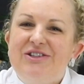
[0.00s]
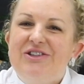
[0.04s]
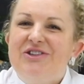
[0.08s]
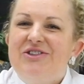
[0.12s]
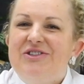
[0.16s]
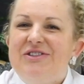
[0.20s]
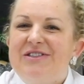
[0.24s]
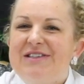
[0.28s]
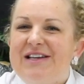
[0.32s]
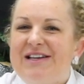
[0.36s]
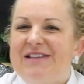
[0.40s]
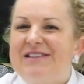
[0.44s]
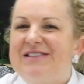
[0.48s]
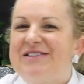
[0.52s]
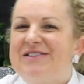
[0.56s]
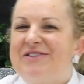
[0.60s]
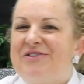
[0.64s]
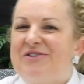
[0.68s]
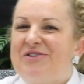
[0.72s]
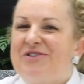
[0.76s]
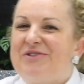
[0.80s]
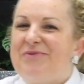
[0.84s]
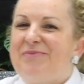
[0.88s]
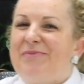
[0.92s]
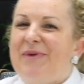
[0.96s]
to use
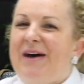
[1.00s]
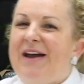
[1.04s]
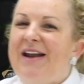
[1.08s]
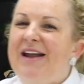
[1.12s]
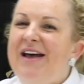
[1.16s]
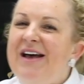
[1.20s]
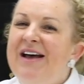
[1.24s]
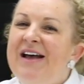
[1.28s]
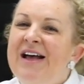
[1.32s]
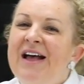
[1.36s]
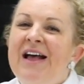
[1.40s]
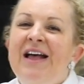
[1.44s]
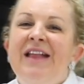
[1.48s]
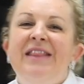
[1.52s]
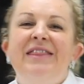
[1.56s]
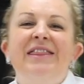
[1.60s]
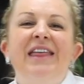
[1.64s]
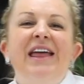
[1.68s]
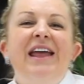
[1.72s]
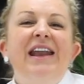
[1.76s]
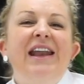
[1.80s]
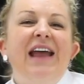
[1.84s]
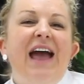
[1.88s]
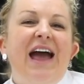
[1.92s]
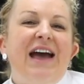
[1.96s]
unsalted butter,
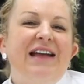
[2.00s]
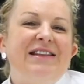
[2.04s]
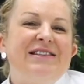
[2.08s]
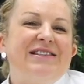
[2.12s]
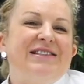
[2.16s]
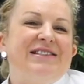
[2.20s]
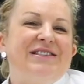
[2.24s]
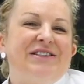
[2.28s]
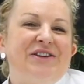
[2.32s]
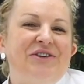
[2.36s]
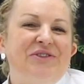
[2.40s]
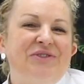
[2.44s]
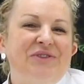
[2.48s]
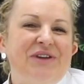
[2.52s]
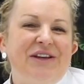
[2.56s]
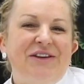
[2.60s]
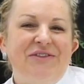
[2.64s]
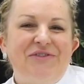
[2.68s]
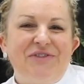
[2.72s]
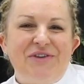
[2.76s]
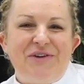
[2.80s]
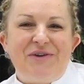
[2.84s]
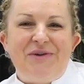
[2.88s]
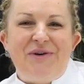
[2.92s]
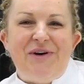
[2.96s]
then add salt if
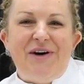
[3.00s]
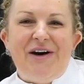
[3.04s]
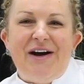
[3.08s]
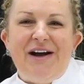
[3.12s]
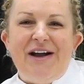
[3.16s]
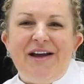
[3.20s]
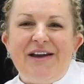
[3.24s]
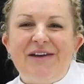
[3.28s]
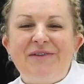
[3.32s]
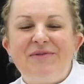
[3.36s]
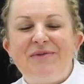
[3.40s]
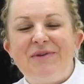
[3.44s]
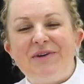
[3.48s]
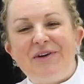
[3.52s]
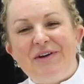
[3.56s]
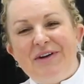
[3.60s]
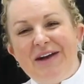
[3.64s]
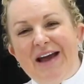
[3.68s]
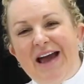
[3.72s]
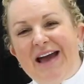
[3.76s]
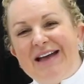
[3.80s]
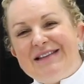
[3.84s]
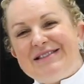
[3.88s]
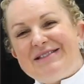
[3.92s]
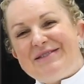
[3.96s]
required. We're going
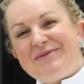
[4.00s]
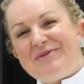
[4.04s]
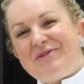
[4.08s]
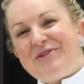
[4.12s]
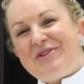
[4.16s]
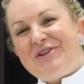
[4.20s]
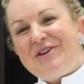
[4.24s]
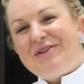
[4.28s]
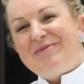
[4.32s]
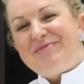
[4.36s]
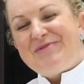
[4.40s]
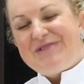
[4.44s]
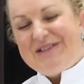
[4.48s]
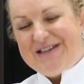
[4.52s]
to add some cream